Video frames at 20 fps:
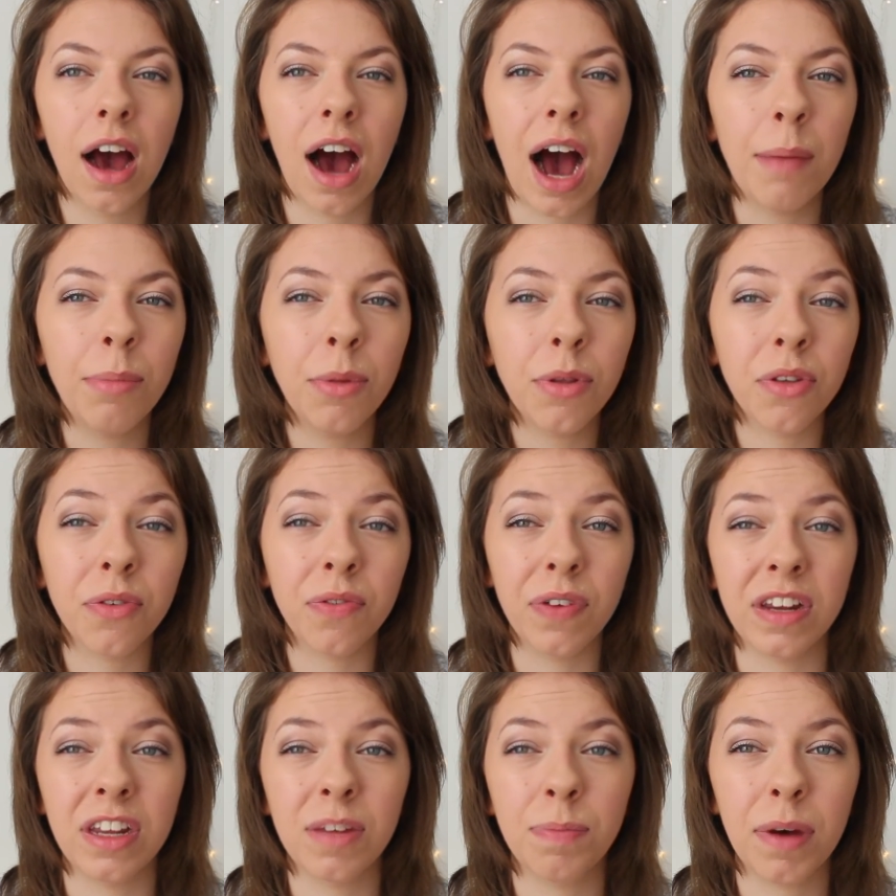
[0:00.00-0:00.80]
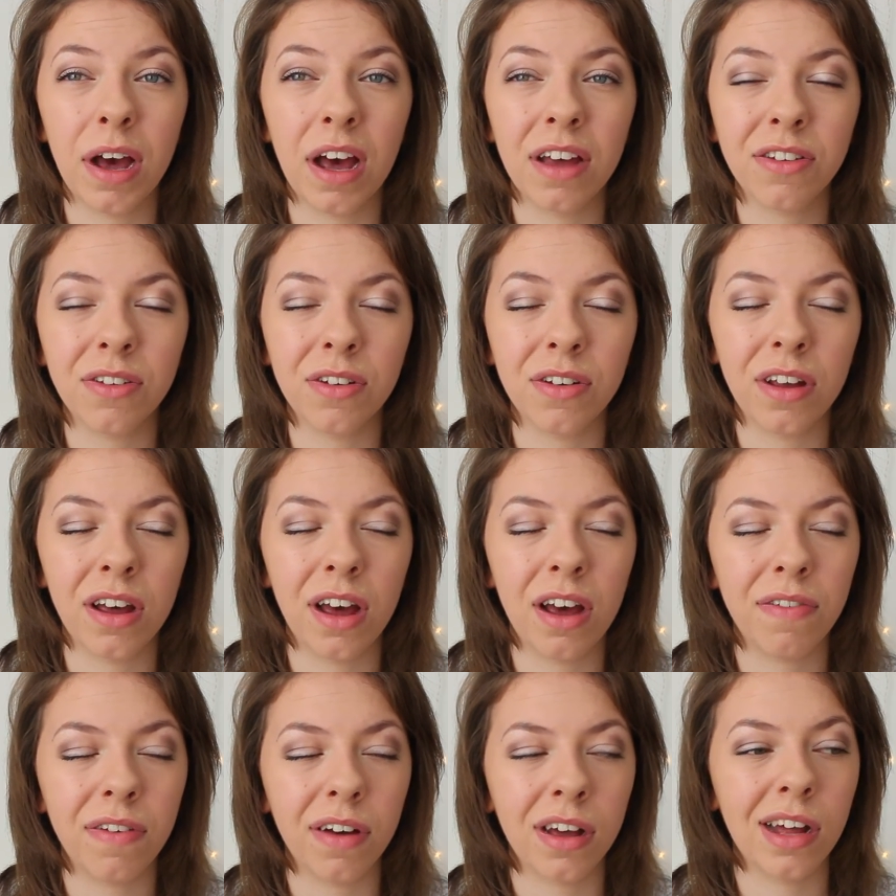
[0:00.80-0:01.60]
I'm not the fittest person on
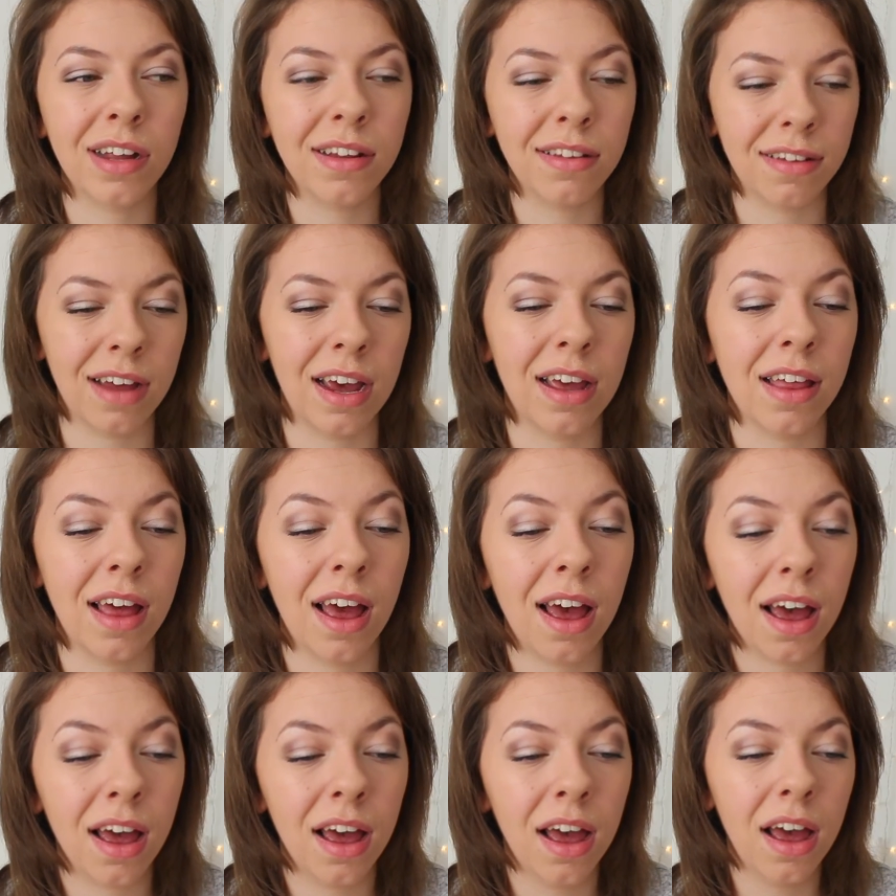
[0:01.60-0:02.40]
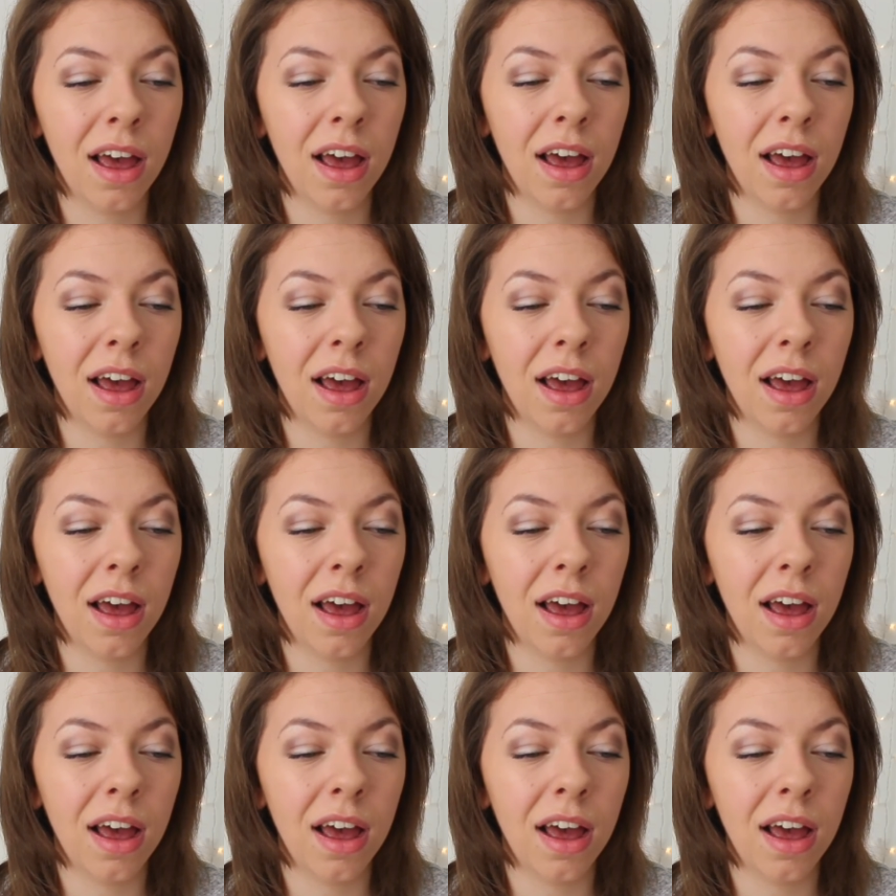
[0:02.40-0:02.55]
earth, I can say that.